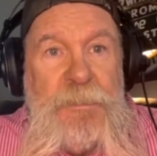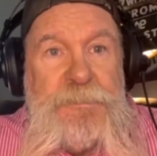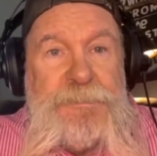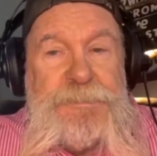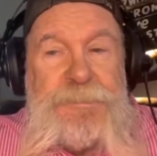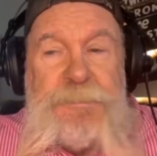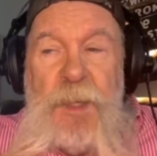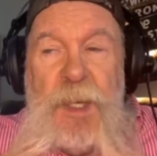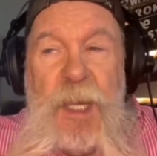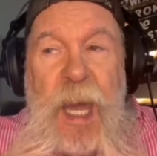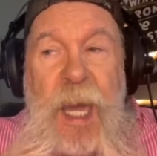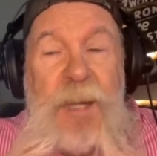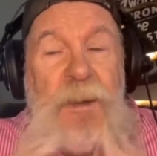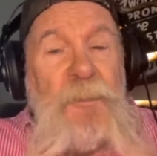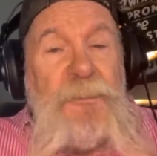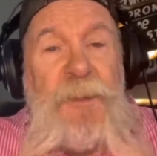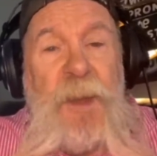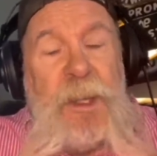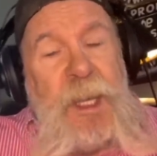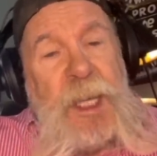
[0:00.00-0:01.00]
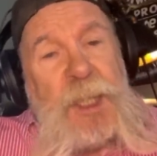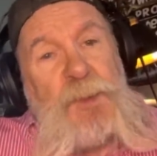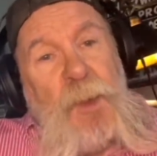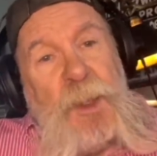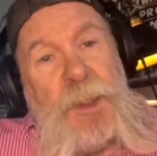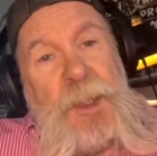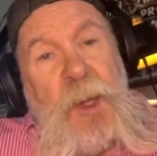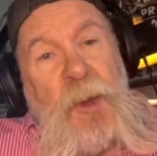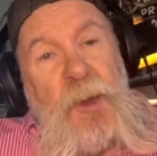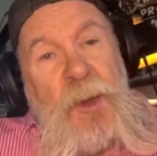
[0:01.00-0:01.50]
But I don't think that's
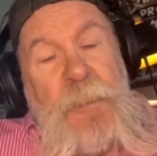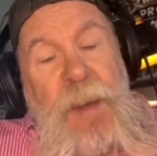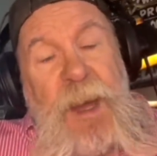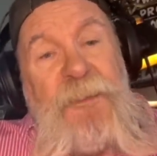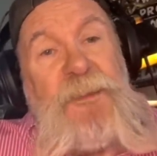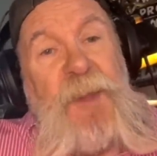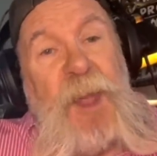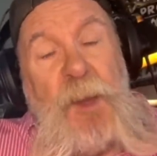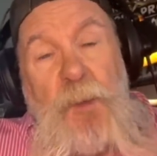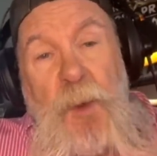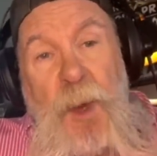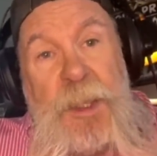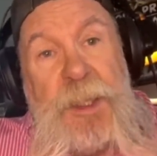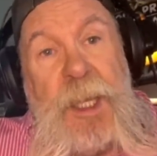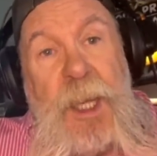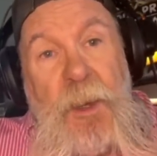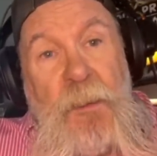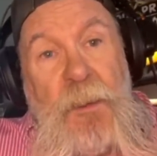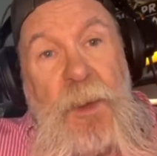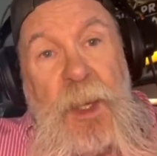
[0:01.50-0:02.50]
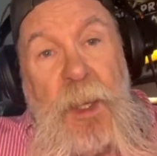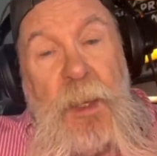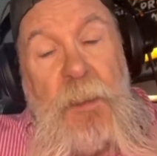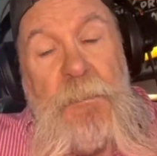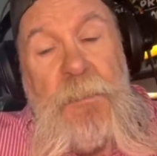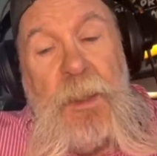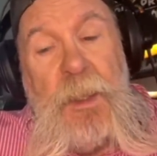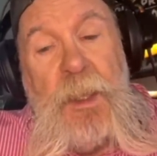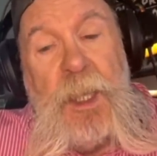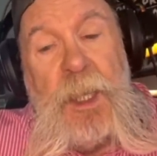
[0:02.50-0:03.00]
what killed him. I think what killed
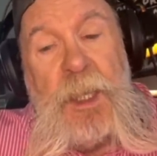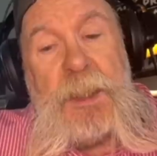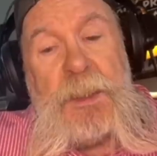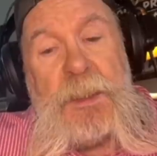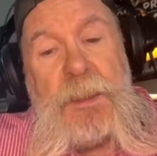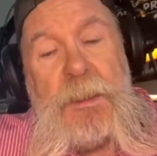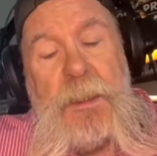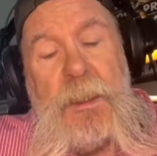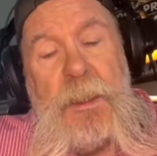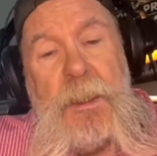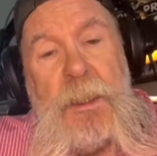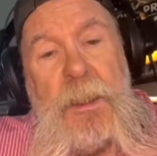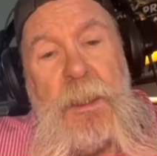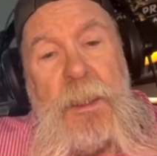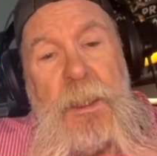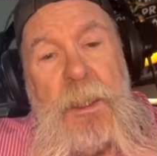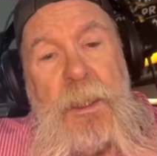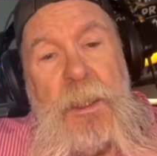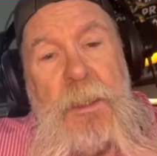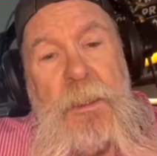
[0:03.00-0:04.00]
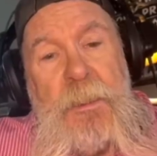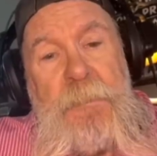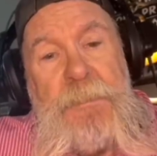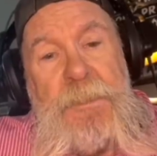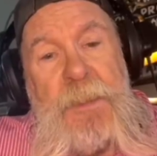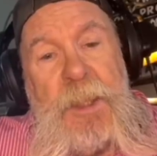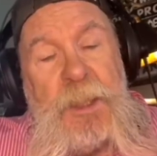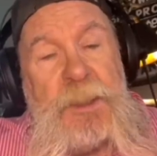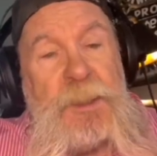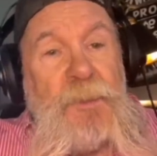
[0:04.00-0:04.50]
him is
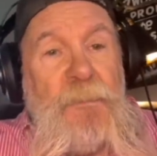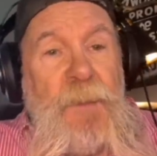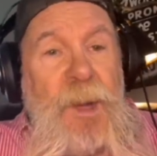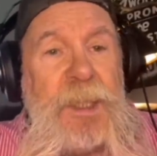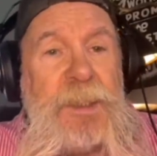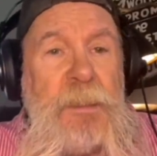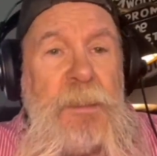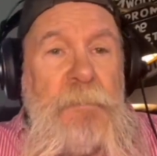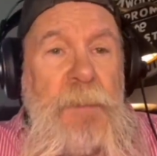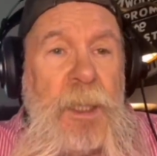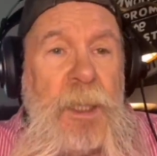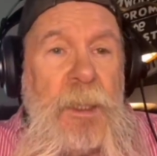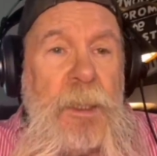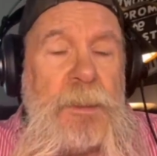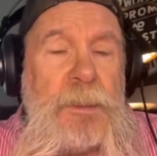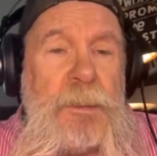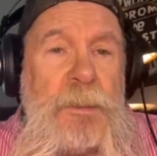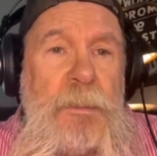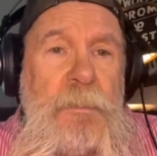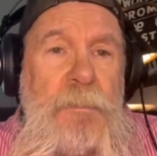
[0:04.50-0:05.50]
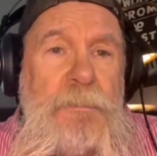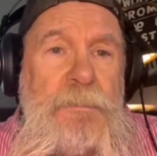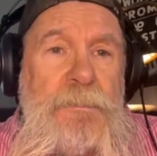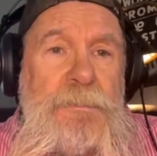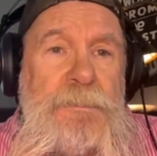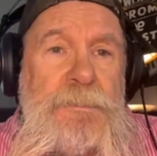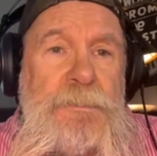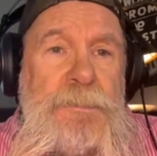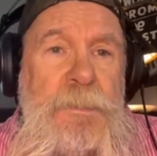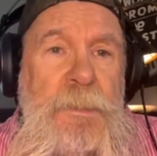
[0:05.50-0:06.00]
the wrestling business.
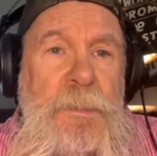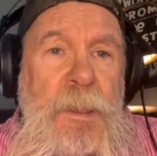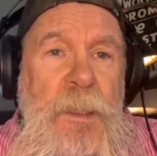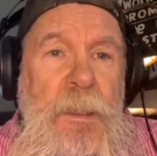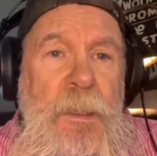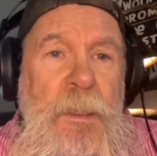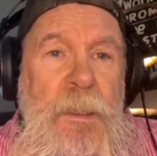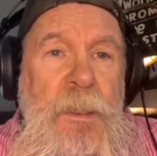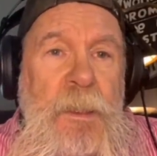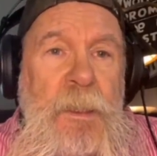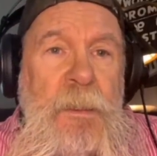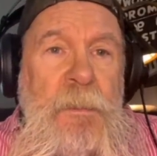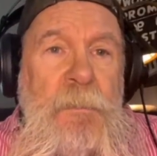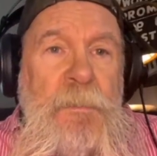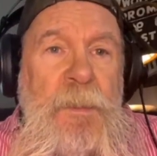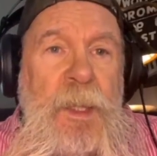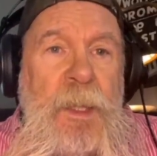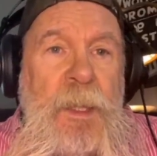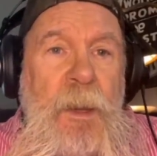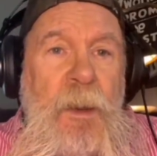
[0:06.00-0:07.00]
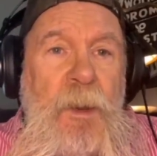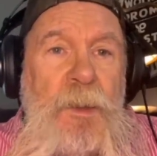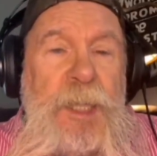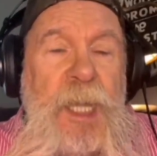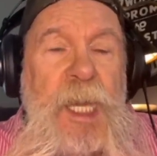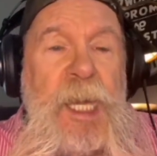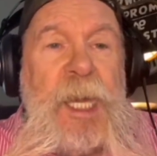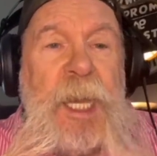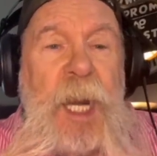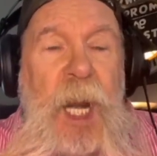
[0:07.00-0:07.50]
Because
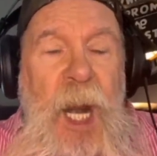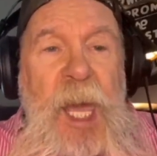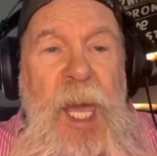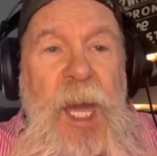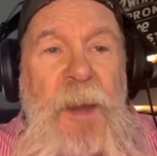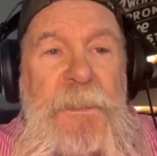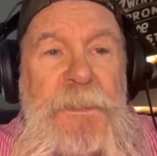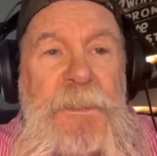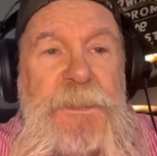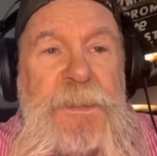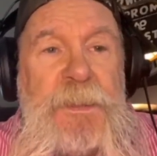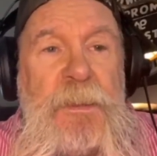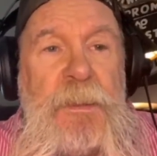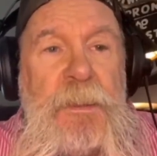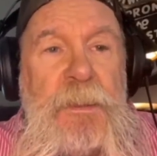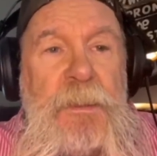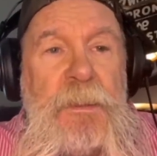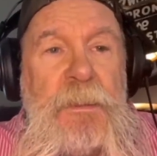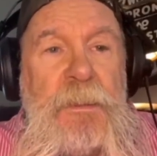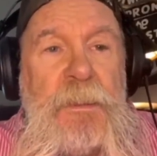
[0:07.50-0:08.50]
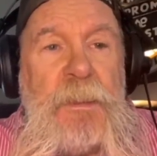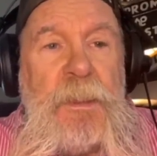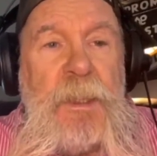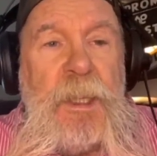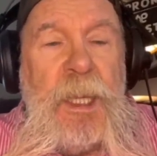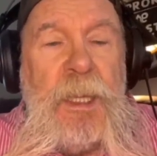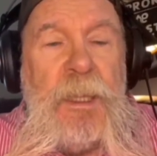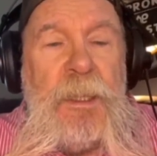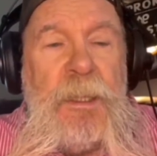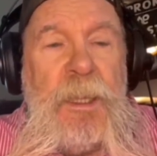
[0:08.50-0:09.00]
he had left,
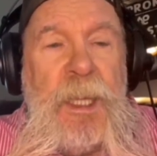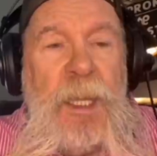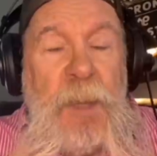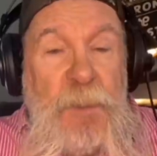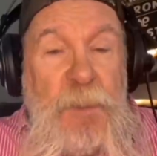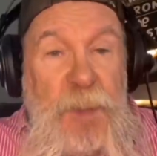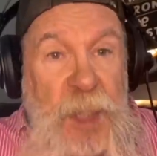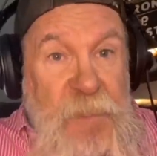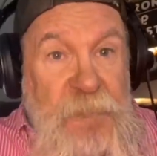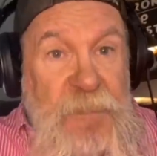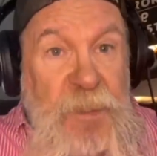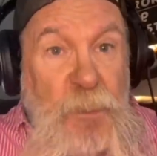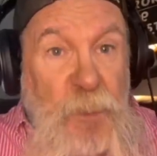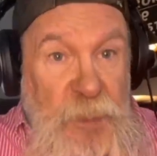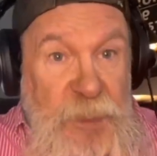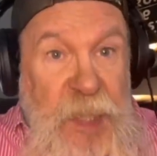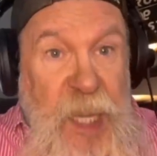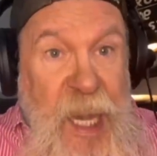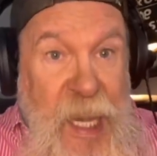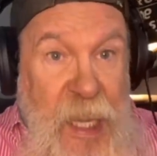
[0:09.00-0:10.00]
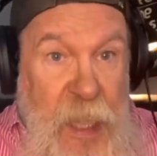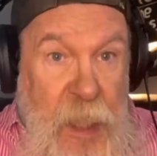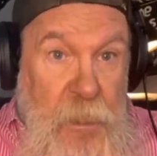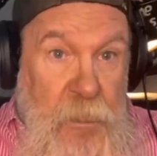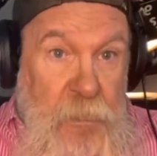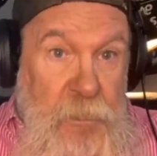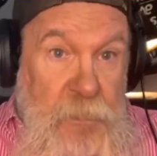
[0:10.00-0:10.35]
he was living with Kane.